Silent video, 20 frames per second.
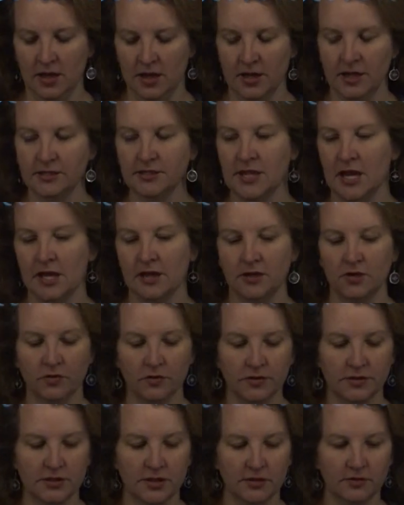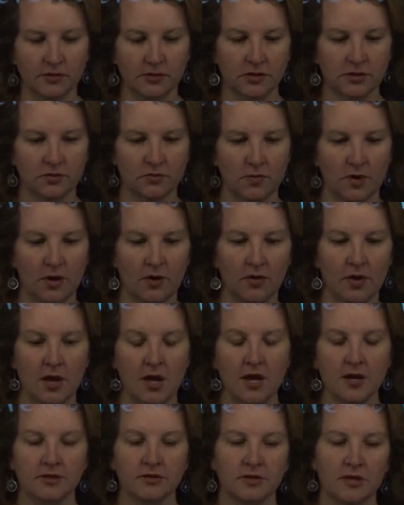attack your cells as well.
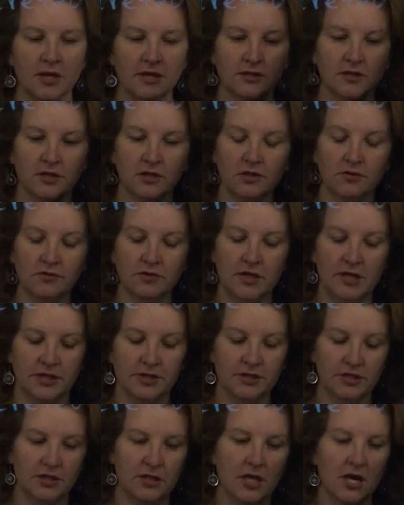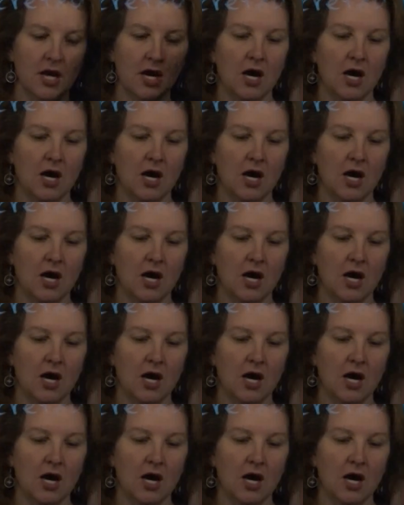So that's agglutination.